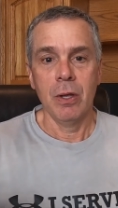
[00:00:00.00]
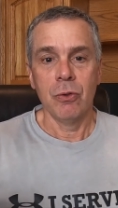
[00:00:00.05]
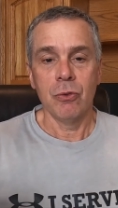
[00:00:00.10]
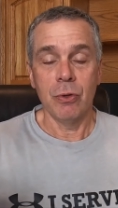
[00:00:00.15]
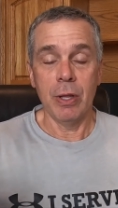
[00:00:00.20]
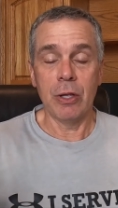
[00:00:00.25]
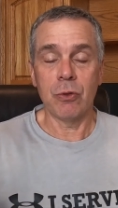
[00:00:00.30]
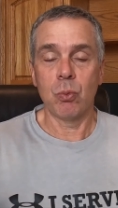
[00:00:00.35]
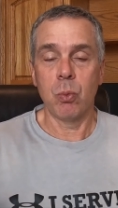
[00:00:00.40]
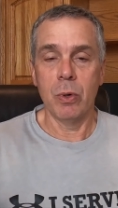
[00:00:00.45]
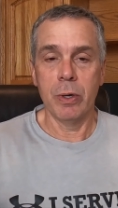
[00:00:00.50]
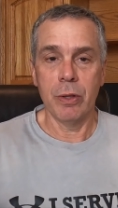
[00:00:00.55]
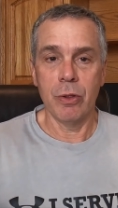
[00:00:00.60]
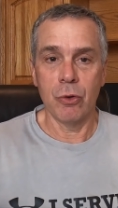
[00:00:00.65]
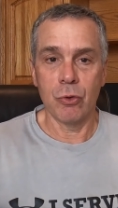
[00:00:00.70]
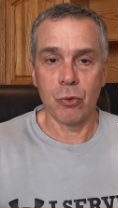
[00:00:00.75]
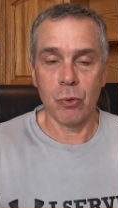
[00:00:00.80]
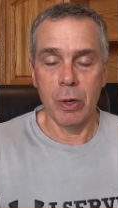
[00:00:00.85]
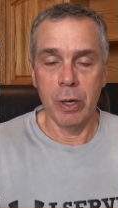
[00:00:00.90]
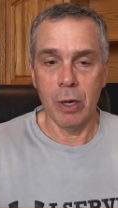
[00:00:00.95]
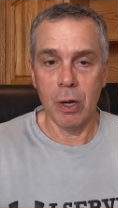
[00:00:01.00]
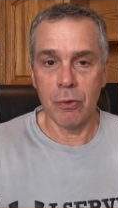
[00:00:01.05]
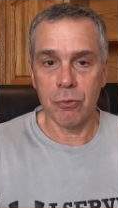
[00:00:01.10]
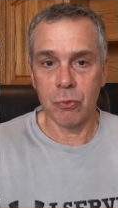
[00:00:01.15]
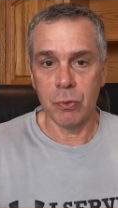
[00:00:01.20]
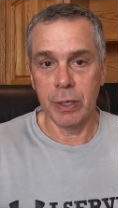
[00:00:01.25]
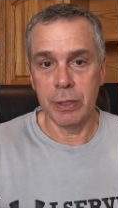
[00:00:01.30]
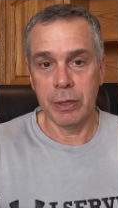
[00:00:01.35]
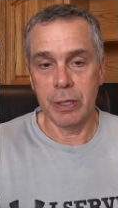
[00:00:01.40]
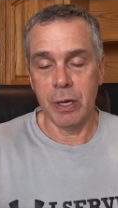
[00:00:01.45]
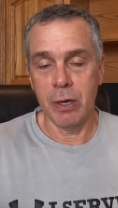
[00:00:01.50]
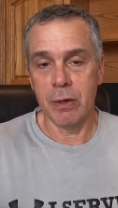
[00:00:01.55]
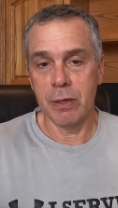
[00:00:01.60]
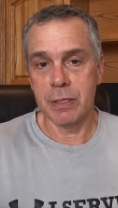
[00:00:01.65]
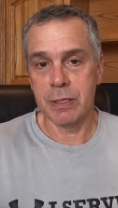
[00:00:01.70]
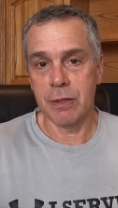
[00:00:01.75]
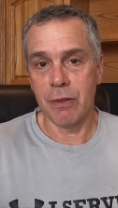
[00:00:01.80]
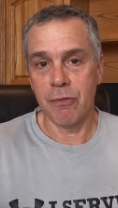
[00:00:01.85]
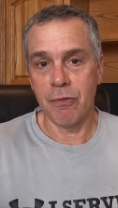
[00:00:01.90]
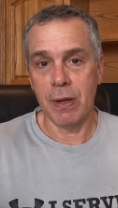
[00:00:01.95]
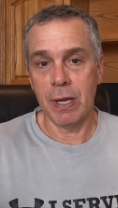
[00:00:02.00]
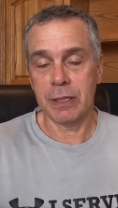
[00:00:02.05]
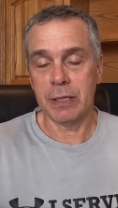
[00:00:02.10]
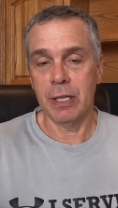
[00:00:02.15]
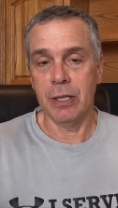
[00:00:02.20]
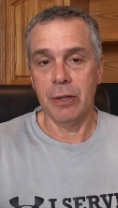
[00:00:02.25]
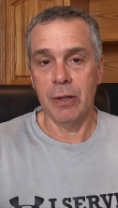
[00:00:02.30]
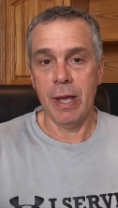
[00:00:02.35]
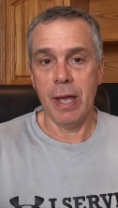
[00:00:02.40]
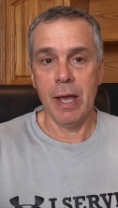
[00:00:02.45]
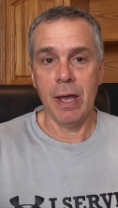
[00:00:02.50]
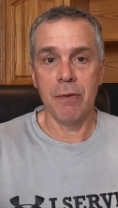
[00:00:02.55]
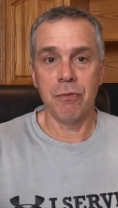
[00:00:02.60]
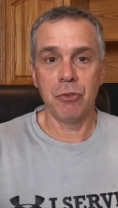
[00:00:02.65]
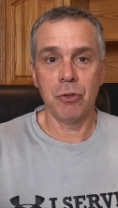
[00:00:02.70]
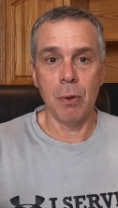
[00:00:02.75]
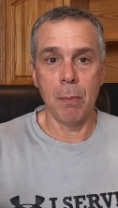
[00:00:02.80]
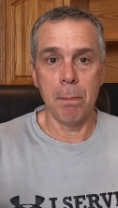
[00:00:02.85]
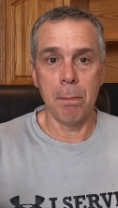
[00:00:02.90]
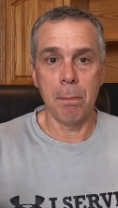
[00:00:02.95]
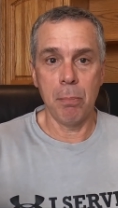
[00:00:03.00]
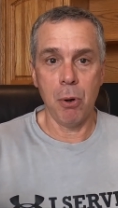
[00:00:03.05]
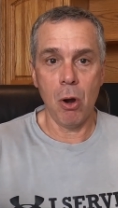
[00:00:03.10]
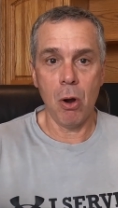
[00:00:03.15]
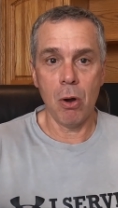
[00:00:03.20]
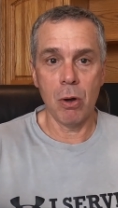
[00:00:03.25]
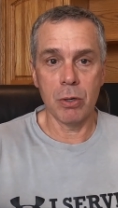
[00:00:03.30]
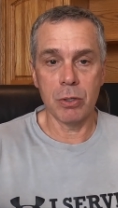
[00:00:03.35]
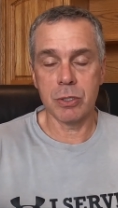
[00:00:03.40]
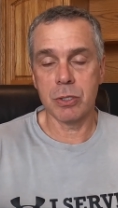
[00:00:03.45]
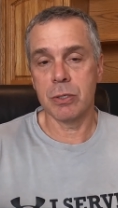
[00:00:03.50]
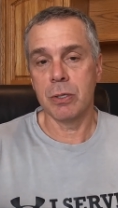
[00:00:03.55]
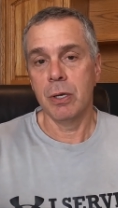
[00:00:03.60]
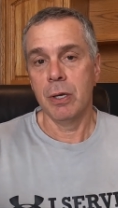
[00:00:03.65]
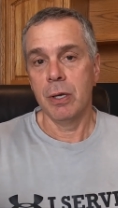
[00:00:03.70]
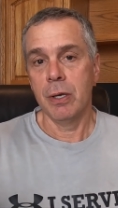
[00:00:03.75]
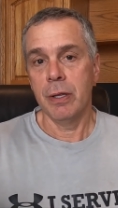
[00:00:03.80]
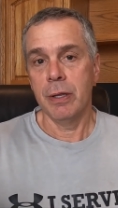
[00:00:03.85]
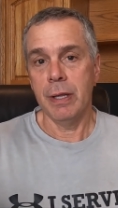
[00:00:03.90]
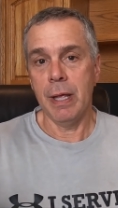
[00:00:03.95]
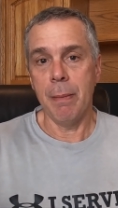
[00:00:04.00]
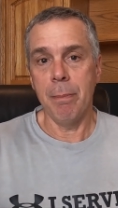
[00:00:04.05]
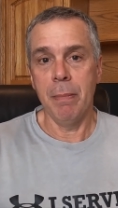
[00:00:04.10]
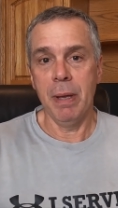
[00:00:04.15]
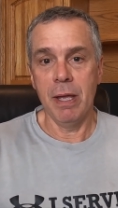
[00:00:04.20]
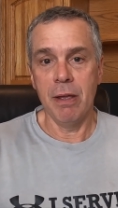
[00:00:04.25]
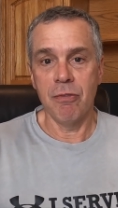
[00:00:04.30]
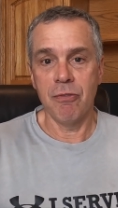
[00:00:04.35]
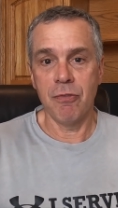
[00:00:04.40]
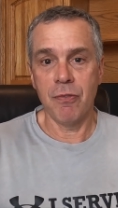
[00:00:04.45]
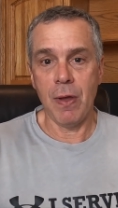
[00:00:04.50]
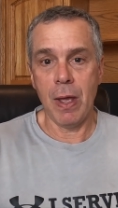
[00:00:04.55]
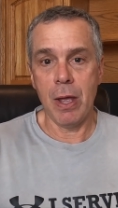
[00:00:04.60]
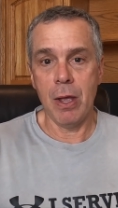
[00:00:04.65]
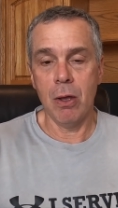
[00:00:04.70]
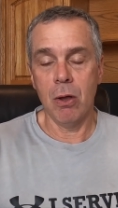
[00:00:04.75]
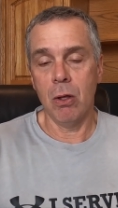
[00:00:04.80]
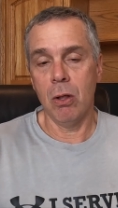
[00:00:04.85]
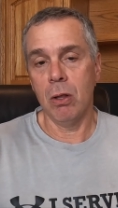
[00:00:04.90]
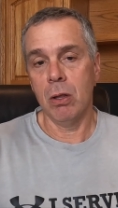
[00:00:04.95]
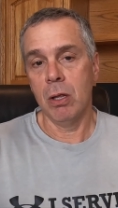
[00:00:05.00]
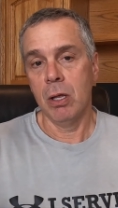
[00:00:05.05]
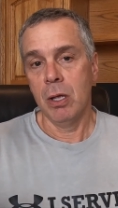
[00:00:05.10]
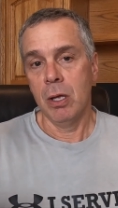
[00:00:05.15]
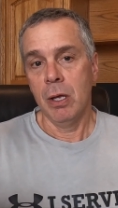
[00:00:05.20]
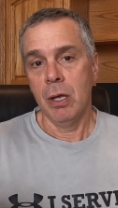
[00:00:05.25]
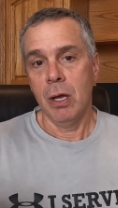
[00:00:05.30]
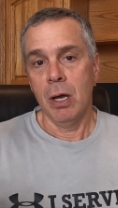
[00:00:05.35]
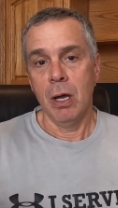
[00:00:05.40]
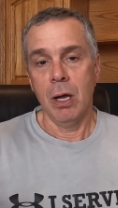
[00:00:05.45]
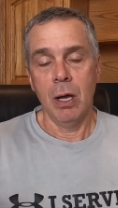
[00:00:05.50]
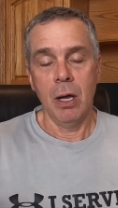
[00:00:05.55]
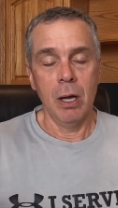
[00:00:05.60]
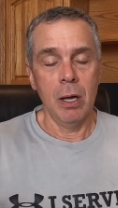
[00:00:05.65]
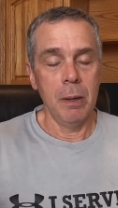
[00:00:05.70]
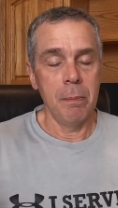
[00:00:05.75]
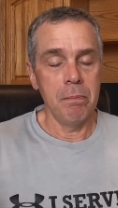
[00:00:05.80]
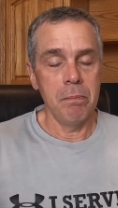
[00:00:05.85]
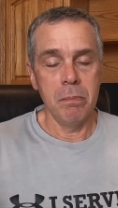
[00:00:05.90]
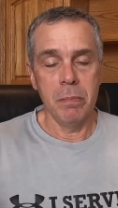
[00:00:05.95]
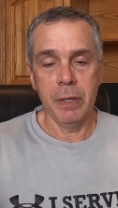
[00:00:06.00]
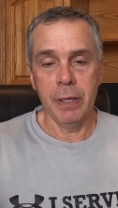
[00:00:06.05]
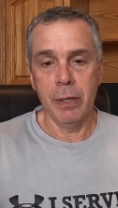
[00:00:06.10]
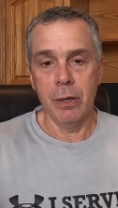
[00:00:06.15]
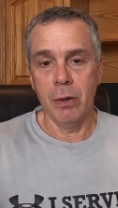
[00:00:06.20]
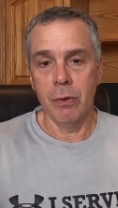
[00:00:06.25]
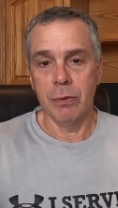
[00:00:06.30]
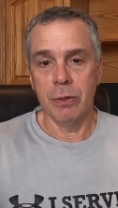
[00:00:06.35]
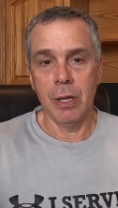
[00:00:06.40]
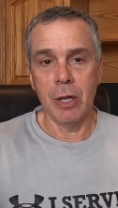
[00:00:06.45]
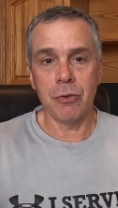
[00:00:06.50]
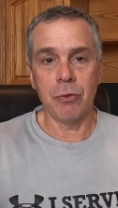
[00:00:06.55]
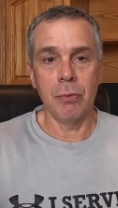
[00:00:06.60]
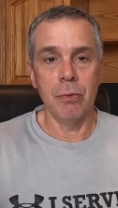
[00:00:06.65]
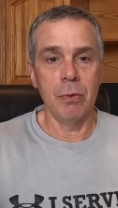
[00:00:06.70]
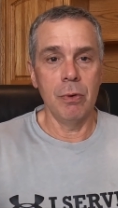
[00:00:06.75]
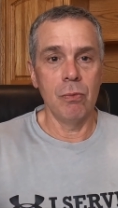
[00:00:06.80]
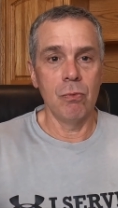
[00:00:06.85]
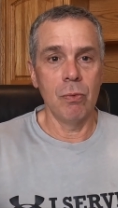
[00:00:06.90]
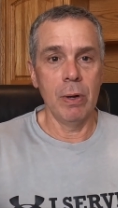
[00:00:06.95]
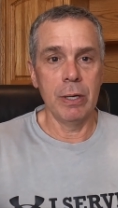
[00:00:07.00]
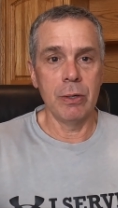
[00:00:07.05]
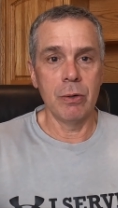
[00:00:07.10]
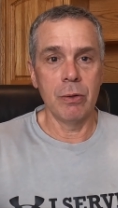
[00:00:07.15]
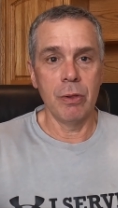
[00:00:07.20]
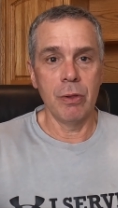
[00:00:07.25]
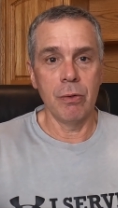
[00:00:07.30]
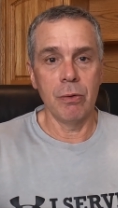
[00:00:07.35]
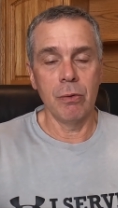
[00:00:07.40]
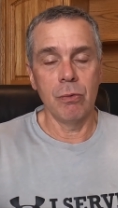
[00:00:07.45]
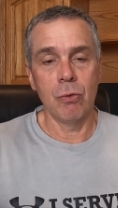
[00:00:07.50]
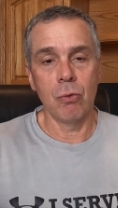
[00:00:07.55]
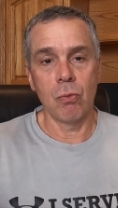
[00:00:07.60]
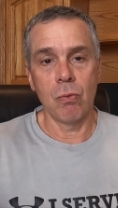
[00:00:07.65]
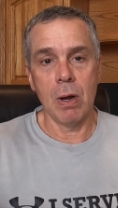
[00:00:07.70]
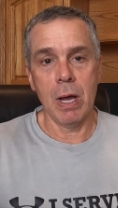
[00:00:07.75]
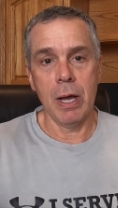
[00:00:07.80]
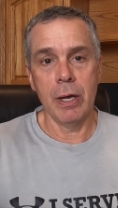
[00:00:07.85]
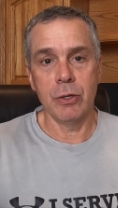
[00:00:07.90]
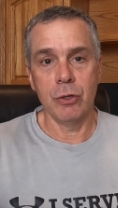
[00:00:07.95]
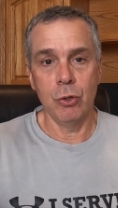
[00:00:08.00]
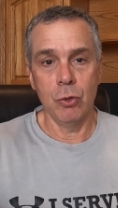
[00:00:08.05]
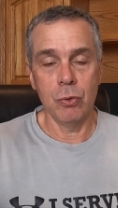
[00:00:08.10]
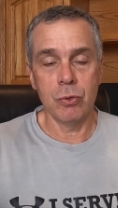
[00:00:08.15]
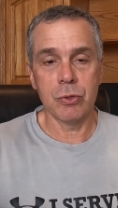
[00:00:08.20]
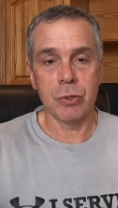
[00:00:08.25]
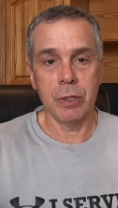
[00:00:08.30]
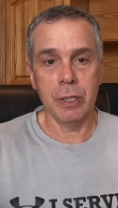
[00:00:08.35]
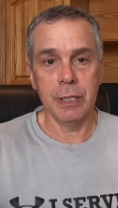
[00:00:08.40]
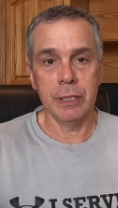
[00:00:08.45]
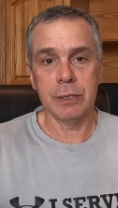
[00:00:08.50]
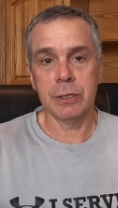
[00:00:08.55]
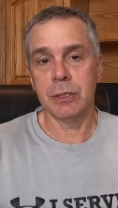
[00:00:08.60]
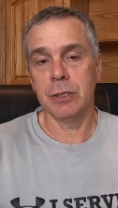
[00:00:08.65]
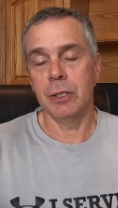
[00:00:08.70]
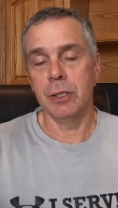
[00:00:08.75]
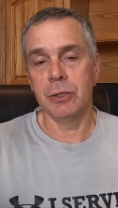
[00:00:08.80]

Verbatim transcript: So that's one of the trade-offs right there is the fact that you have some parts that may fail um, you know, it doesn't render the, the rod useless.